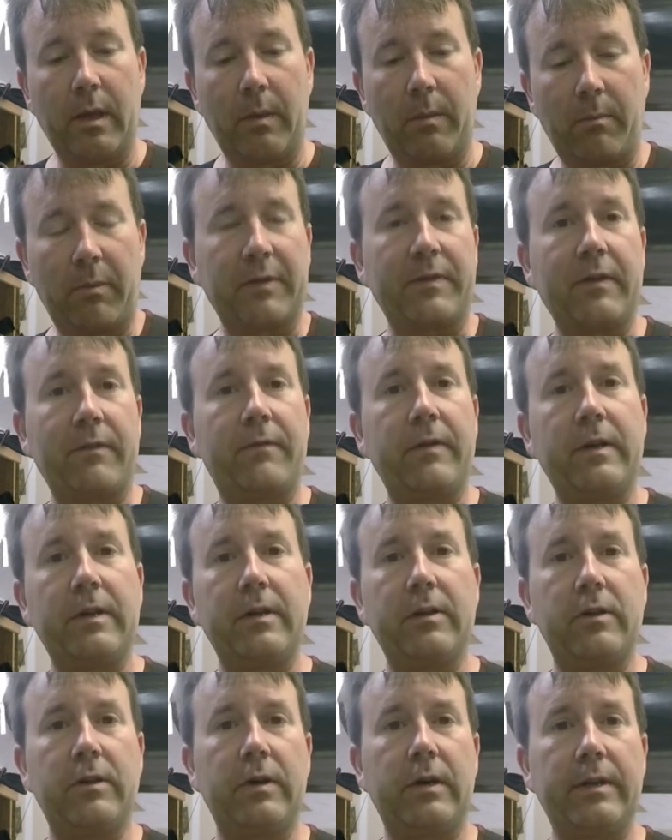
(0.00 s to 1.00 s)
But they fit
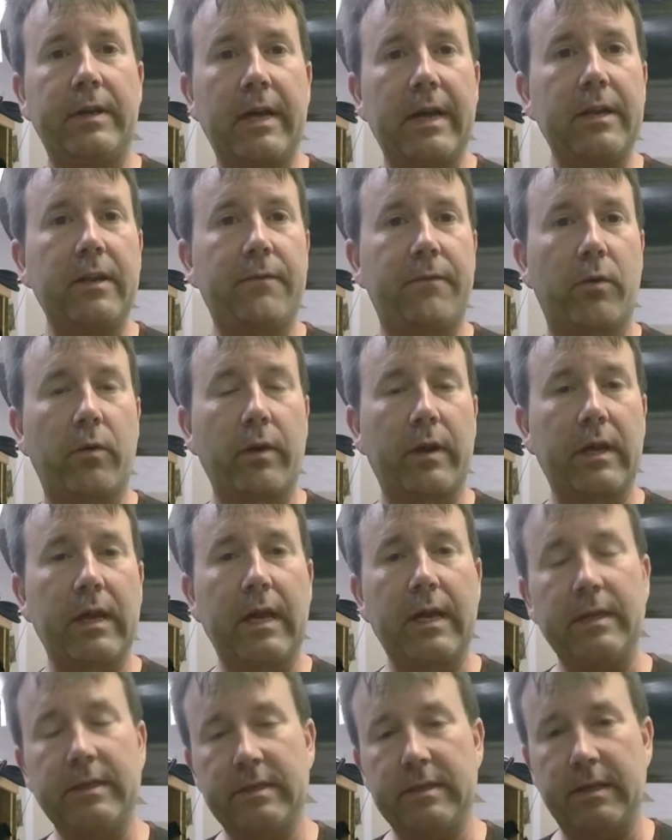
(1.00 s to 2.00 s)
in a 94
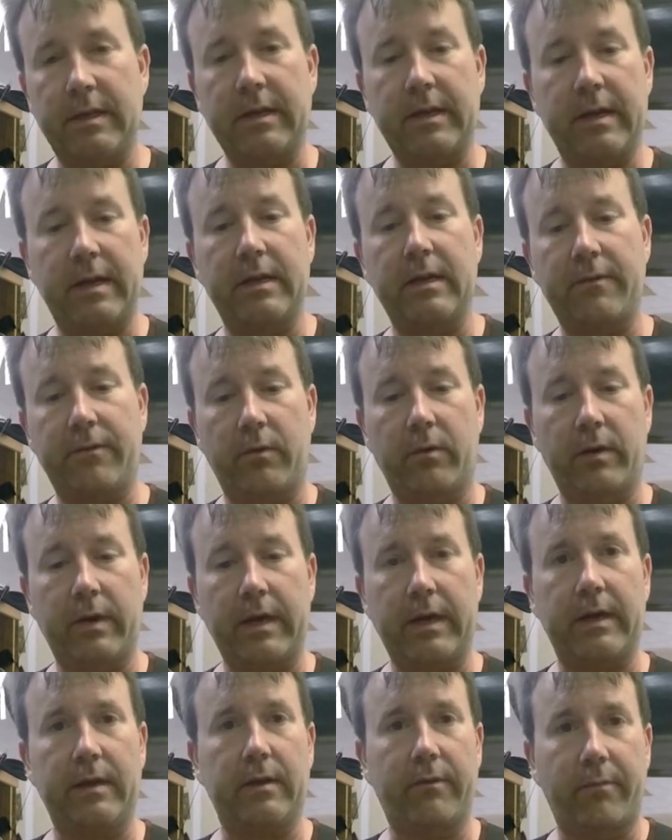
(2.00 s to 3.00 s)
case and a 94
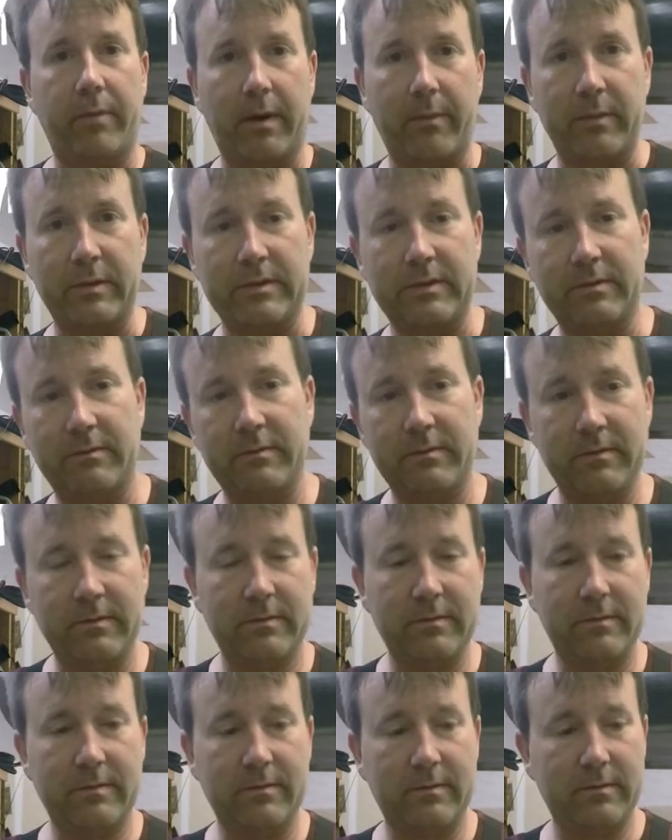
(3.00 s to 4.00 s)
head. I've probably
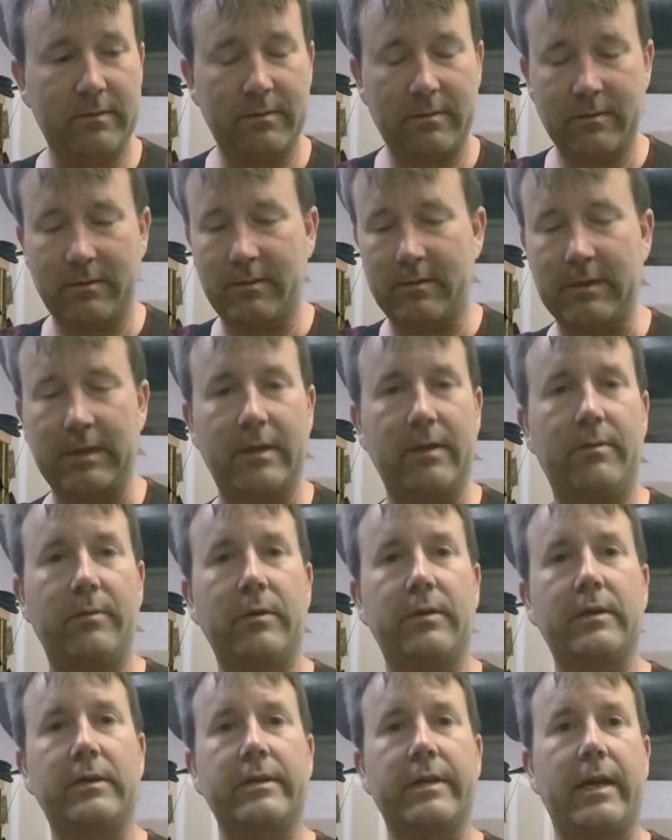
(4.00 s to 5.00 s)
said it a
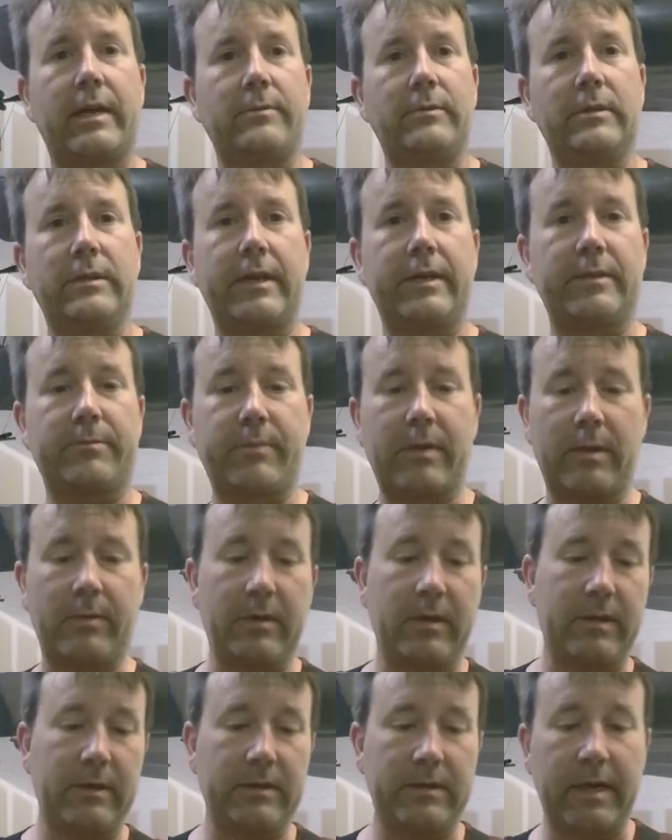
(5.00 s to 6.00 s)
million times. You guys are probably
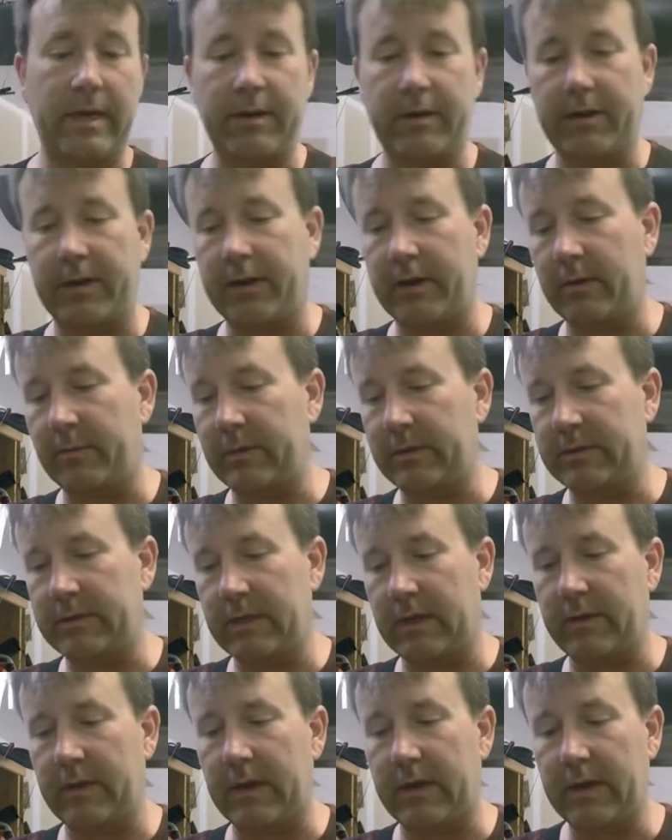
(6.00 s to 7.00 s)
getting tired of hearing me
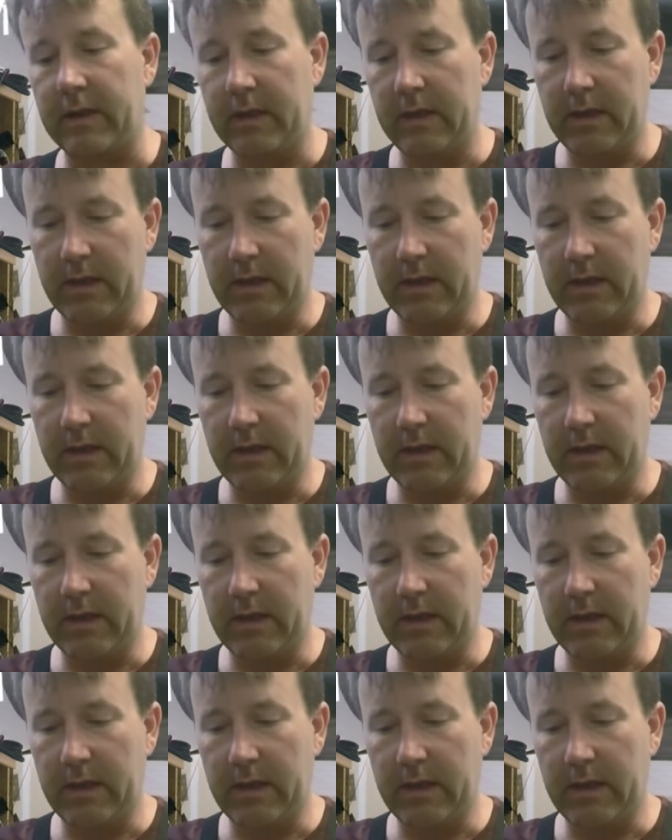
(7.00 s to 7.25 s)
say that.